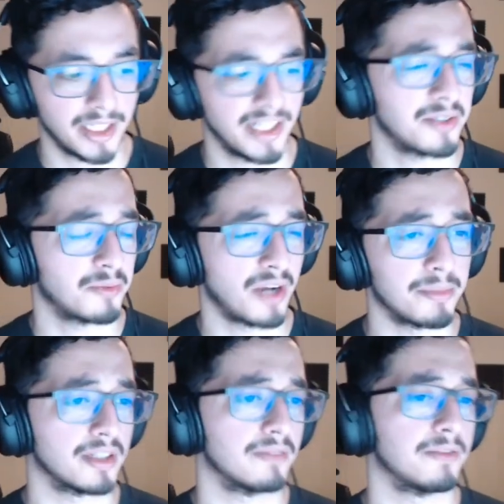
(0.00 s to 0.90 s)
Right now they're
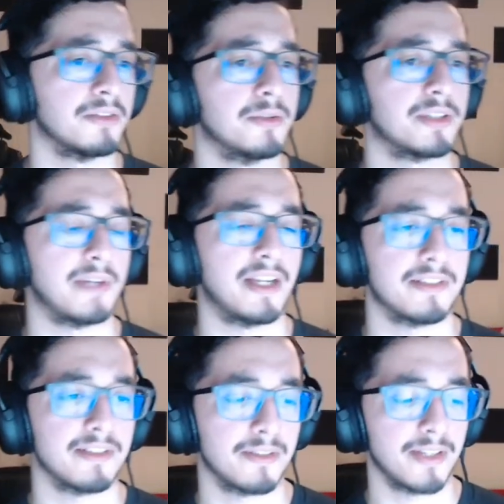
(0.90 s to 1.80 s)
ramping up for their new
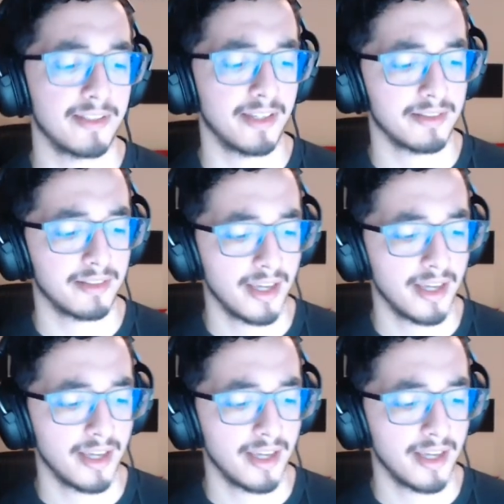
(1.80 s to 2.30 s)
expansion, so that's nice.